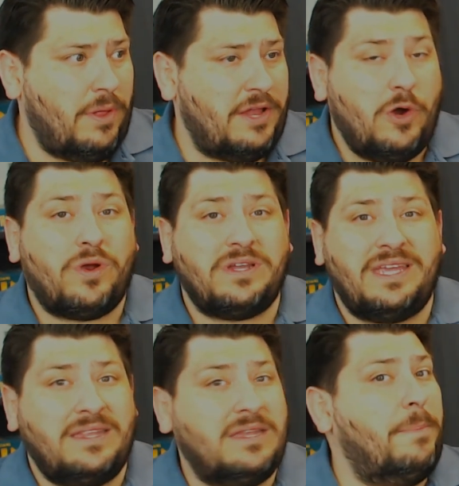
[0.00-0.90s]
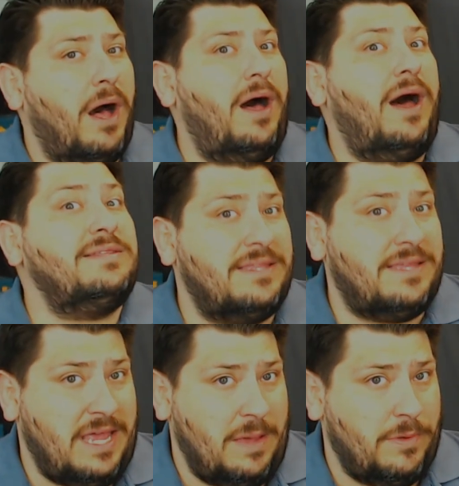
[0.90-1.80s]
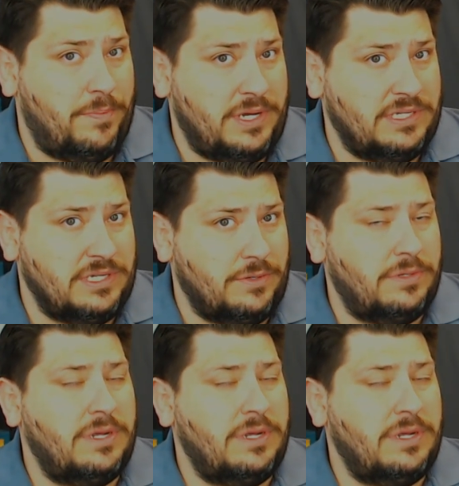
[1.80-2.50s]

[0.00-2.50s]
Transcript: I know we're going to get Napon to the table pretty soon.